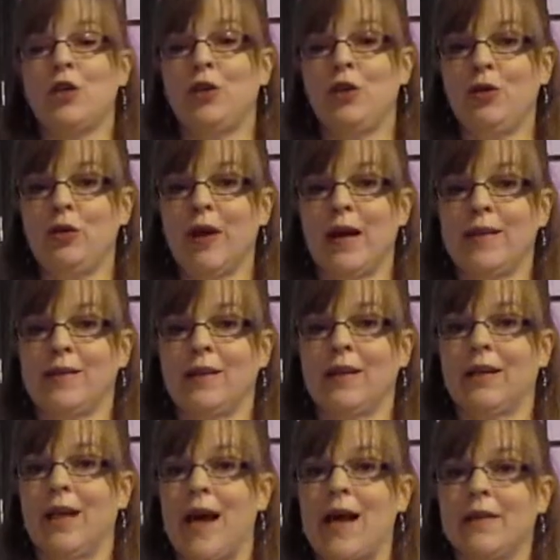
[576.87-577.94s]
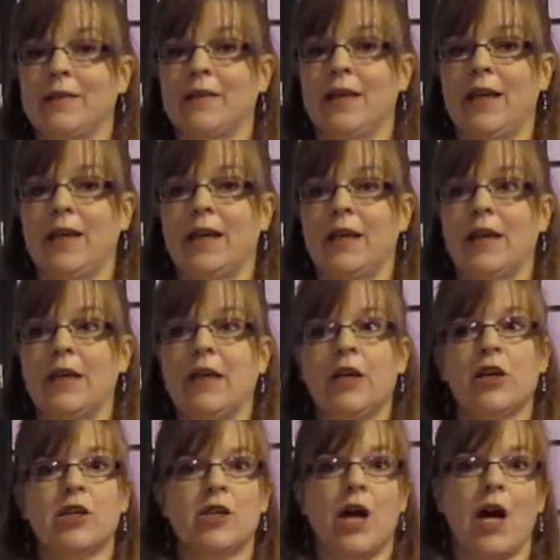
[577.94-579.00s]
you guys in class can
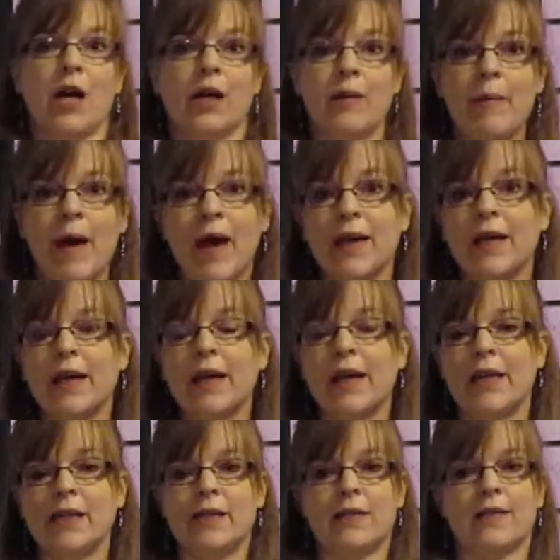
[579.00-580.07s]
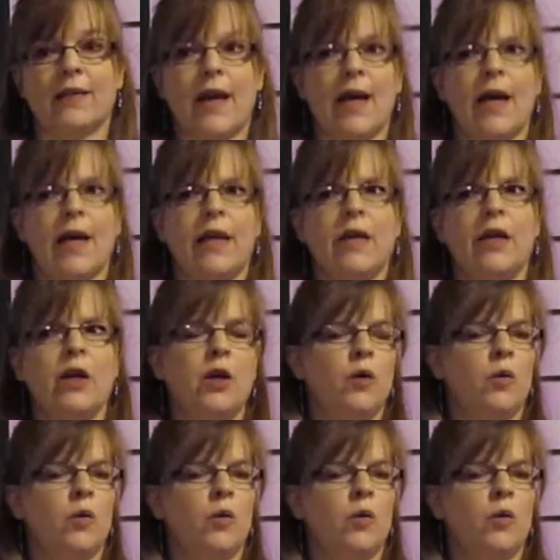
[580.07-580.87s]
talk about it and decide,